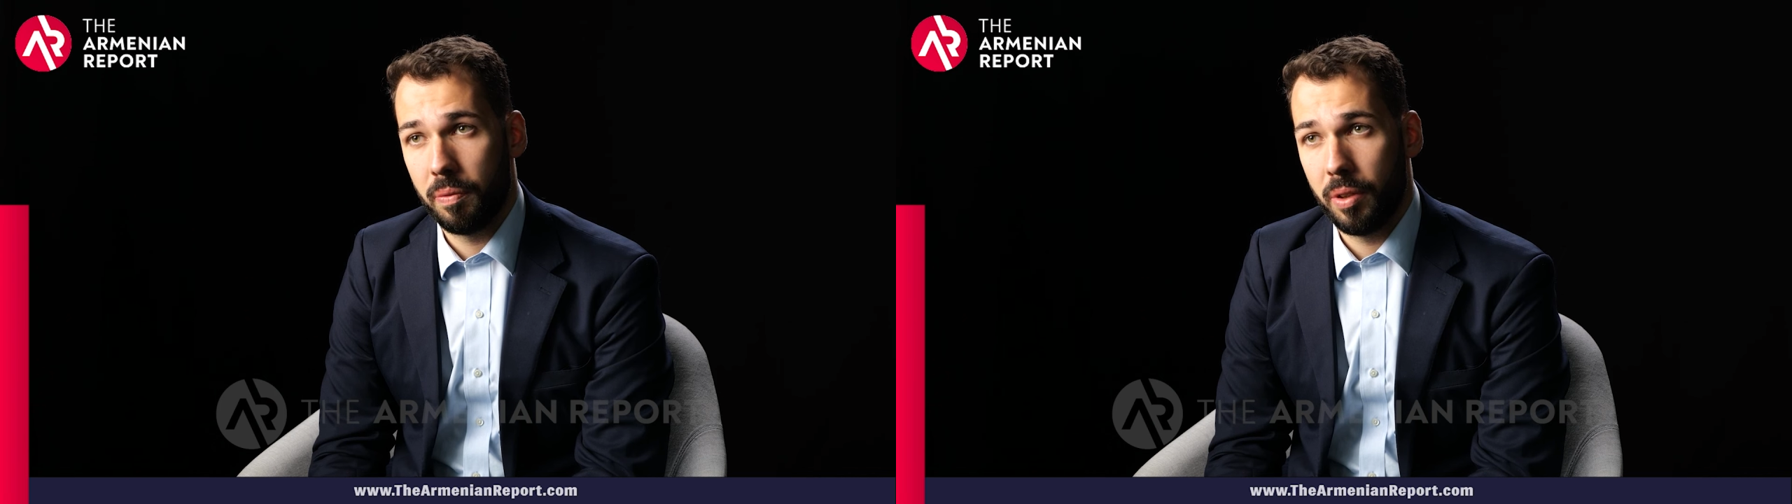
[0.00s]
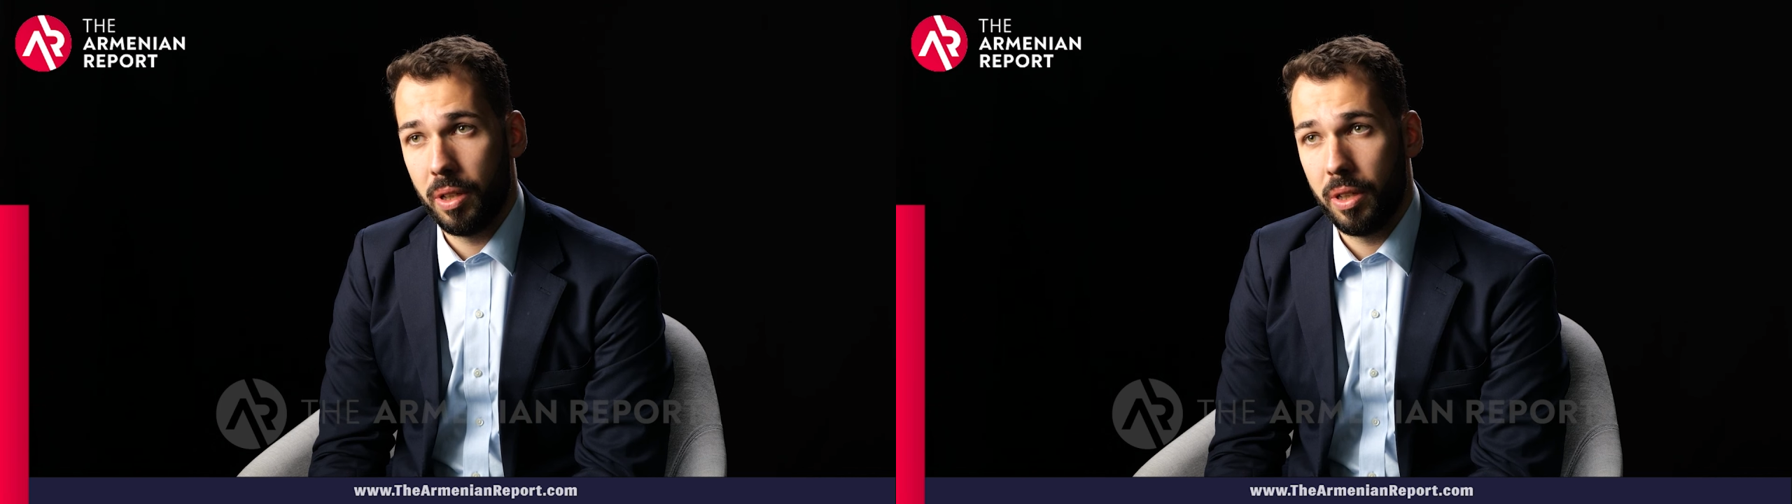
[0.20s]

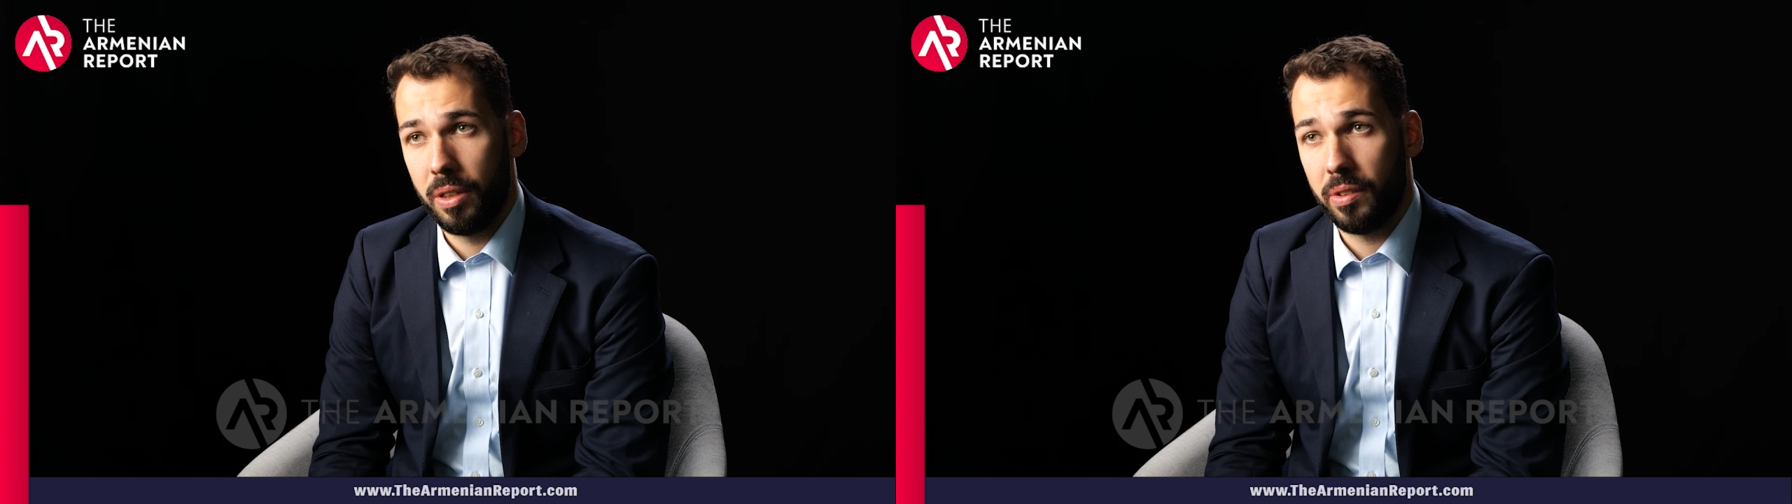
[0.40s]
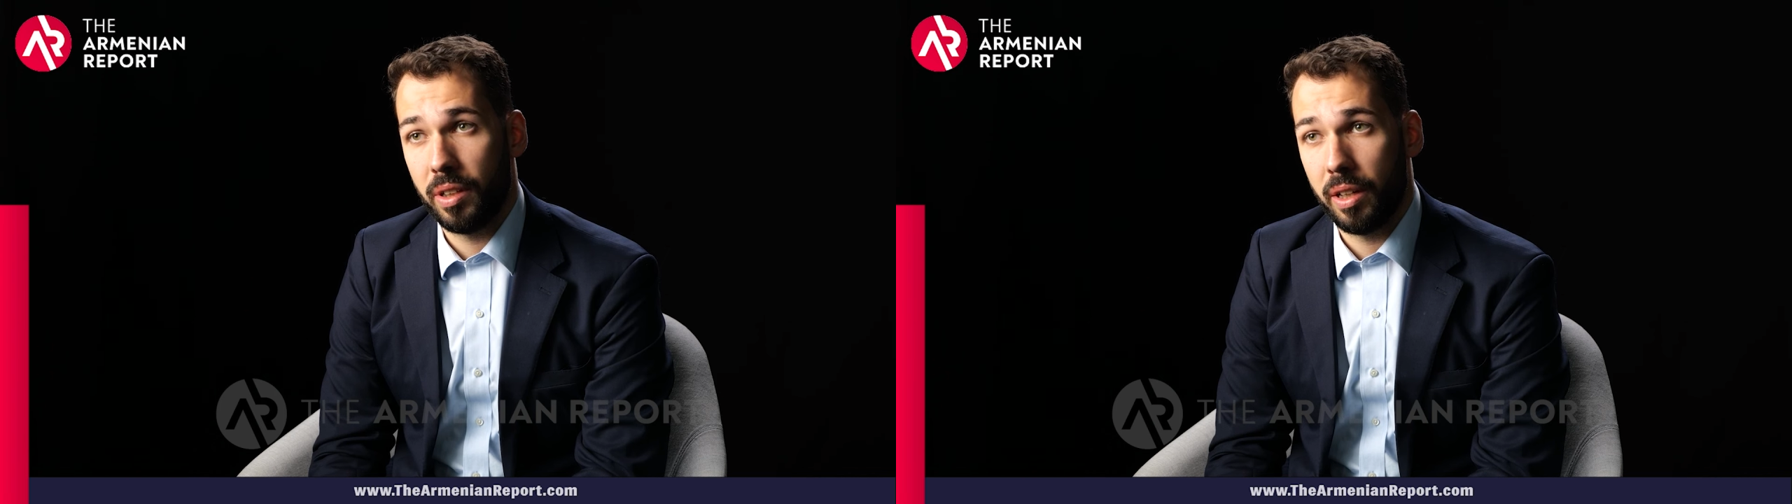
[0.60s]
he
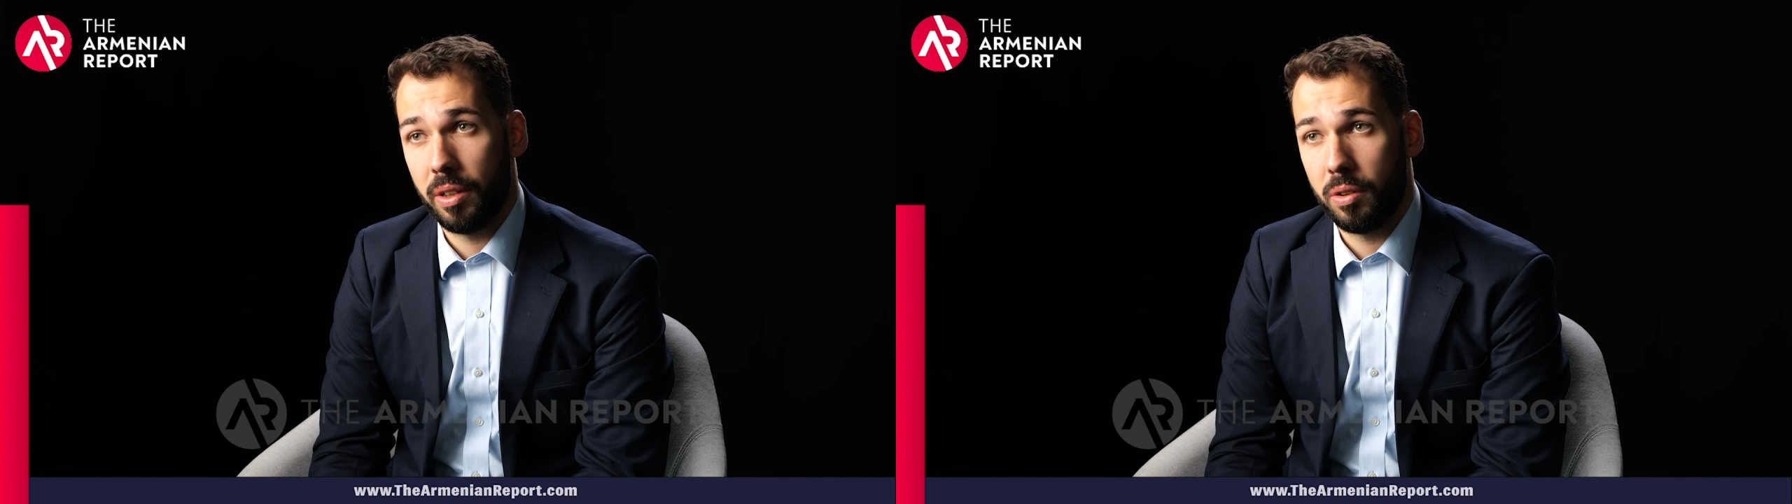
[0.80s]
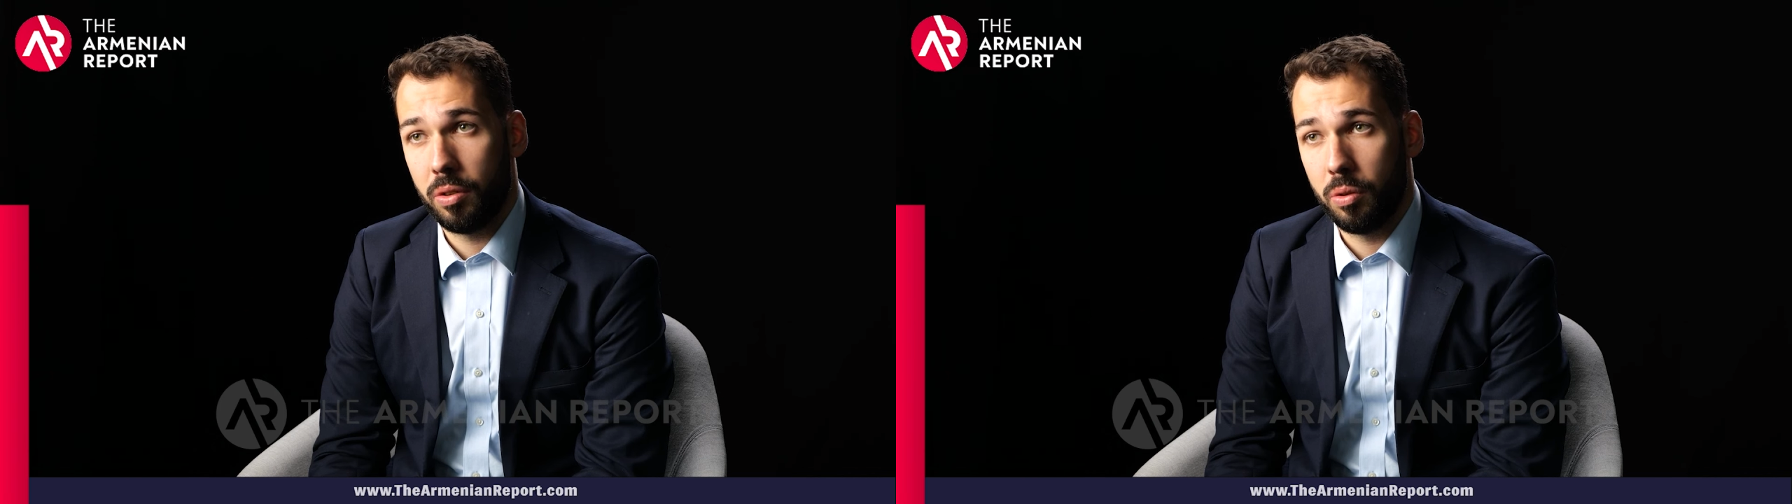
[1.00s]

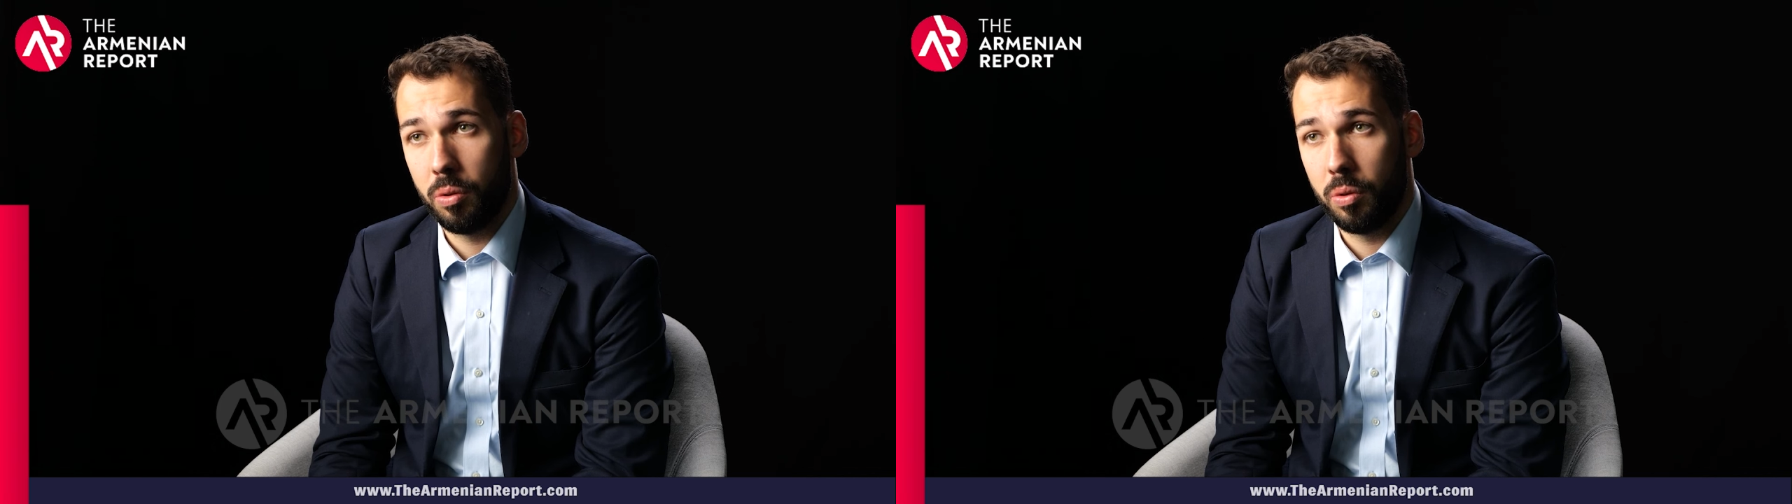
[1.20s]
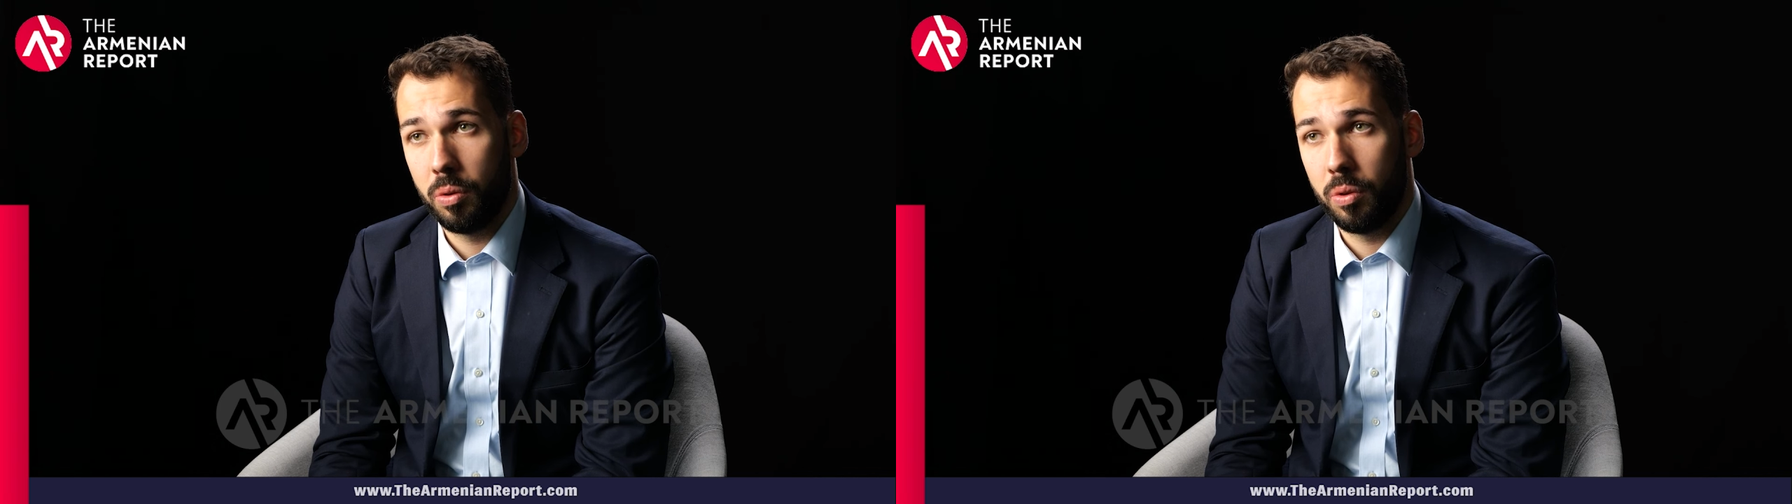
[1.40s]
decided
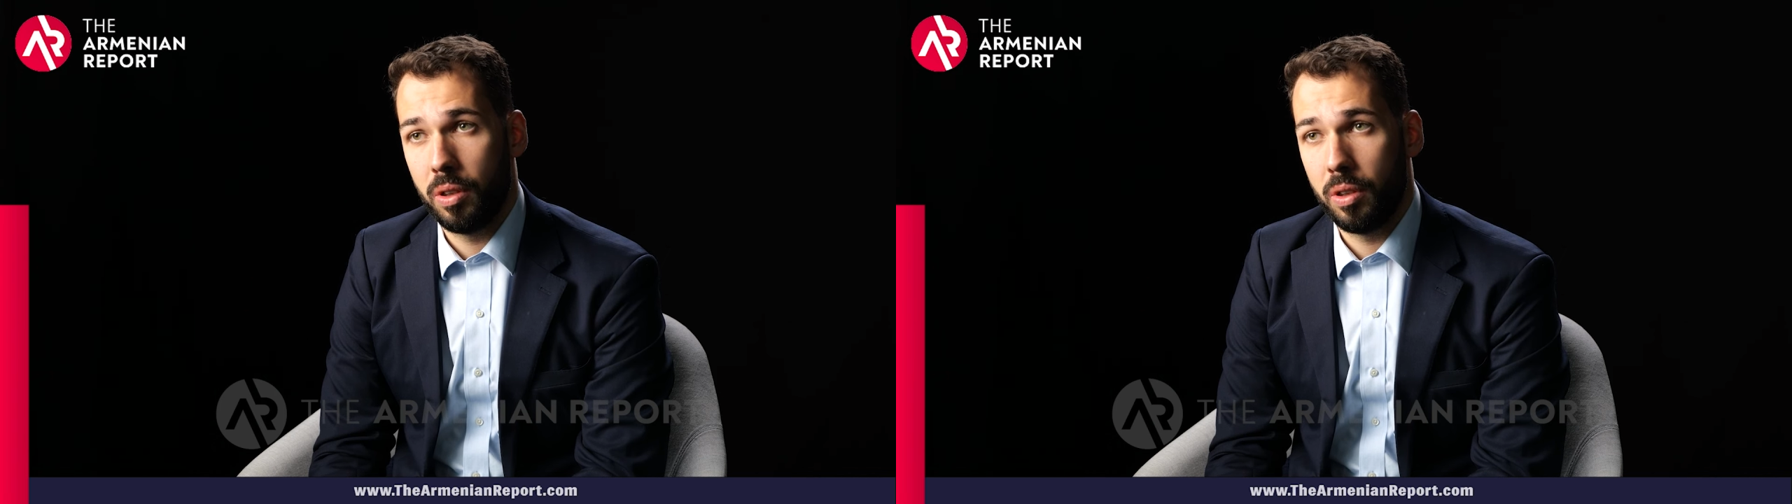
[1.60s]
to